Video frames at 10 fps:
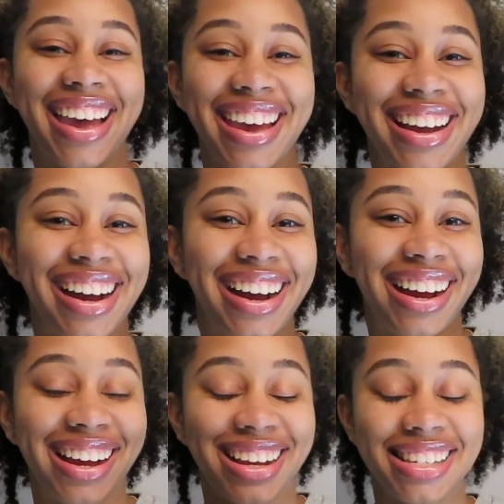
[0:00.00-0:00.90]
Hey
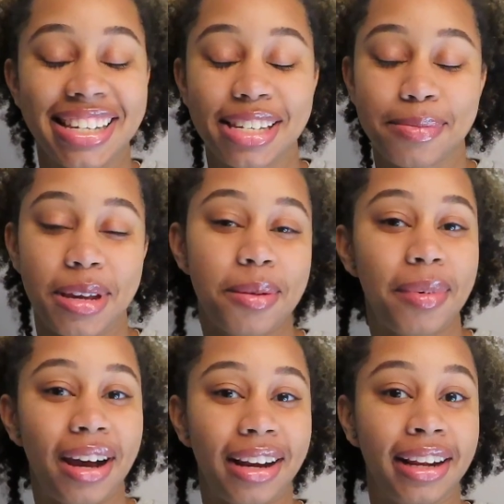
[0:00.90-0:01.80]
guys, it's me
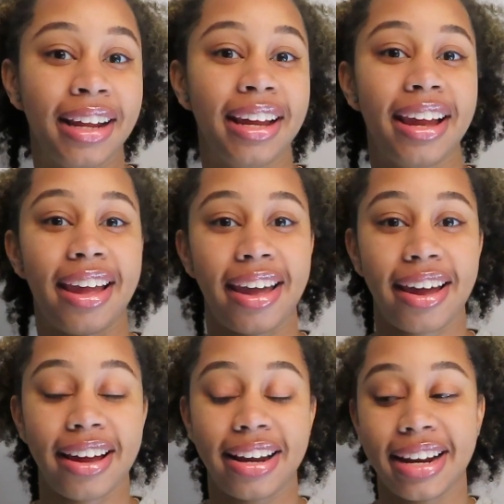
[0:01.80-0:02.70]
Lonnie,
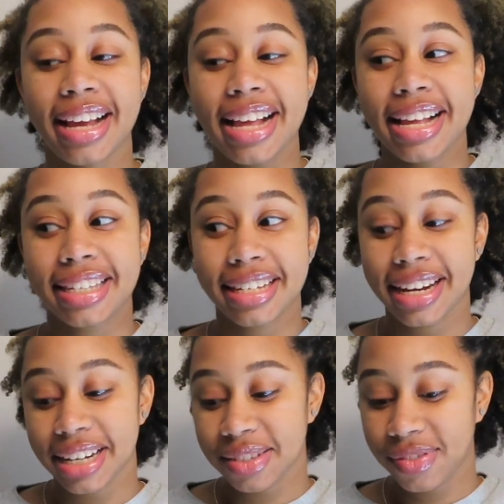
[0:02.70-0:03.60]
and
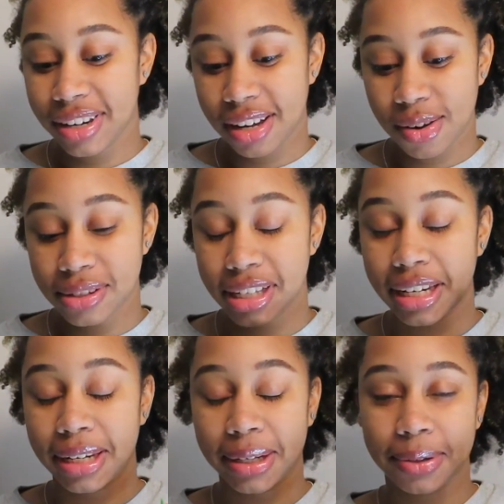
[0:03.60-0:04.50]
today's video is a
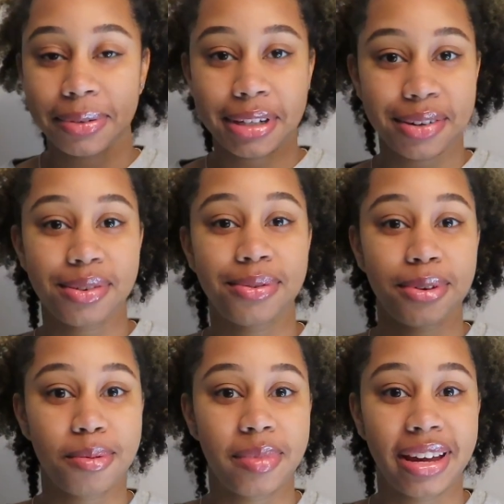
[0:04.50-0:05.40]
little different
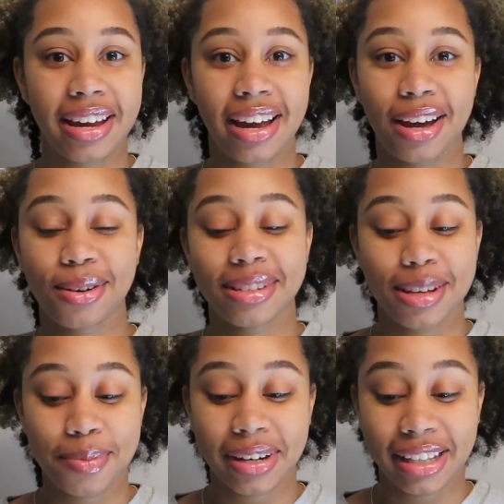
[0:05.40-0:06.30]
for me. I don't
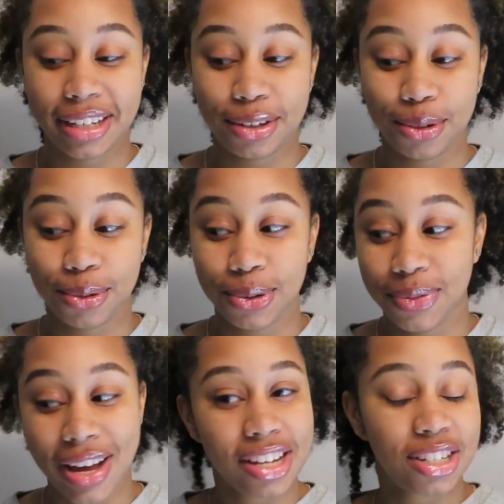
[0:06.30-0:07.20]
typically do
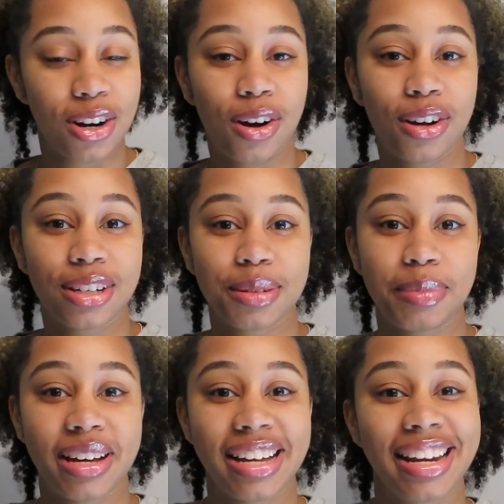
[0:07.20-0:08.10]
fashion hauls,
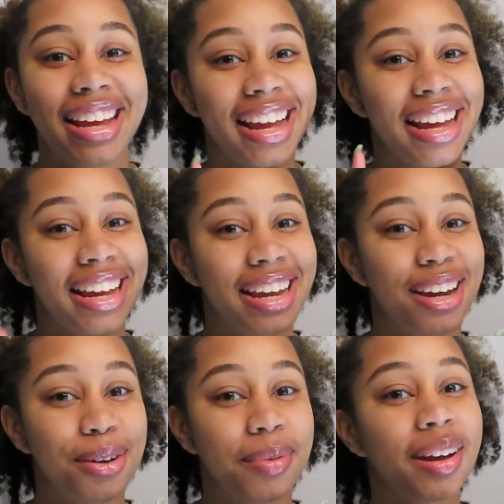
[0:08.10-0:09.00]
but
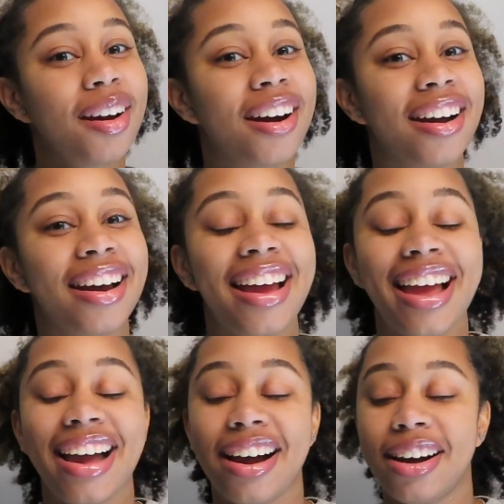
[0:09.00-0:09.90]
here we are.
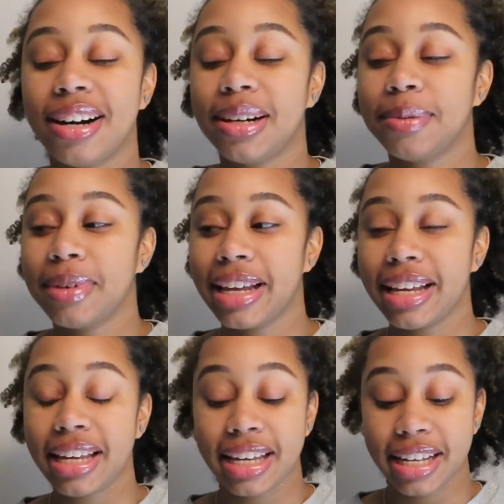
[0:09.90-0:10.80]
Um,
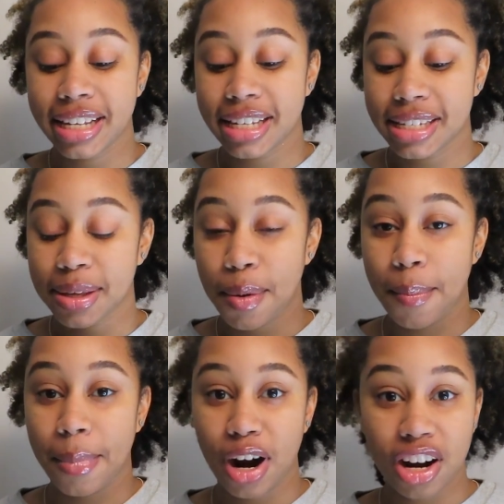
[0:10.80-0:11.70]
it is
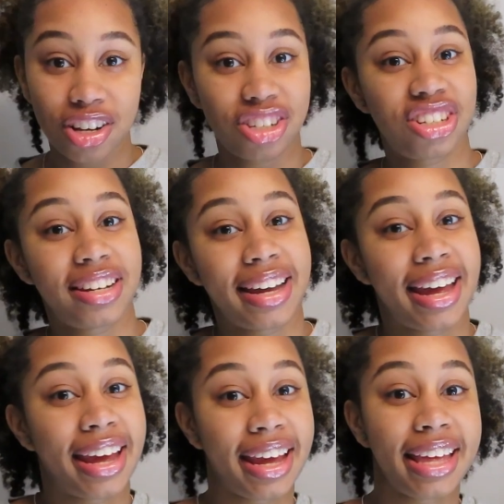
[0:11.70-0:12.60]
March
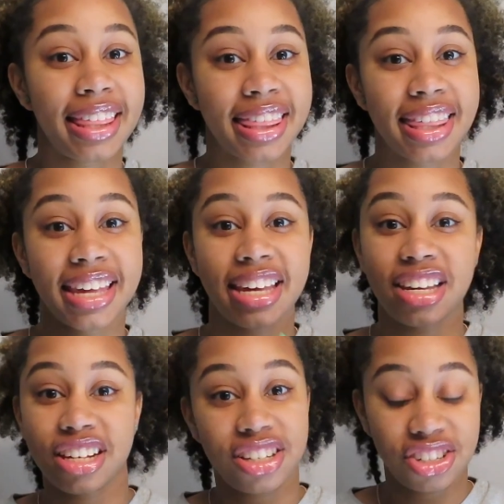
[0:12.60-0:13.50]

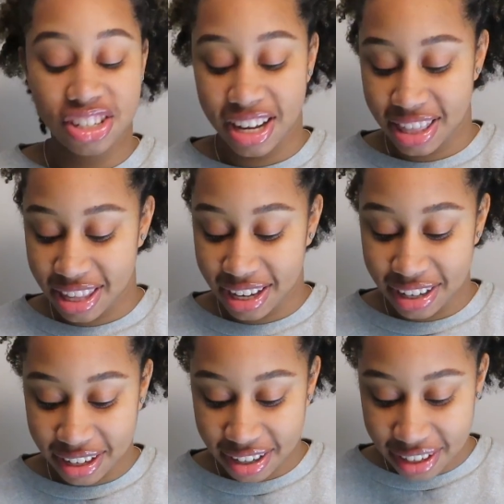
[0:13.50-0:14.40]
8th-ish, I
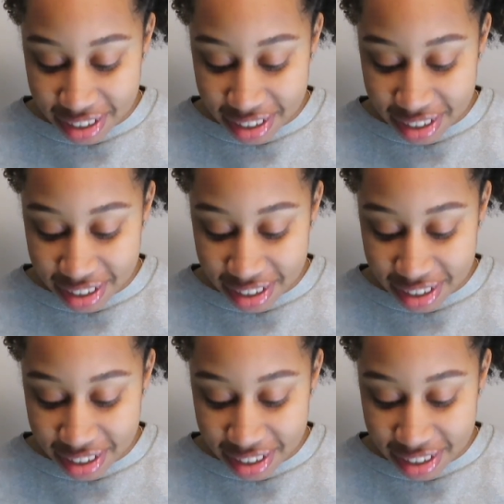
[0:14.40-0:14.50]
think.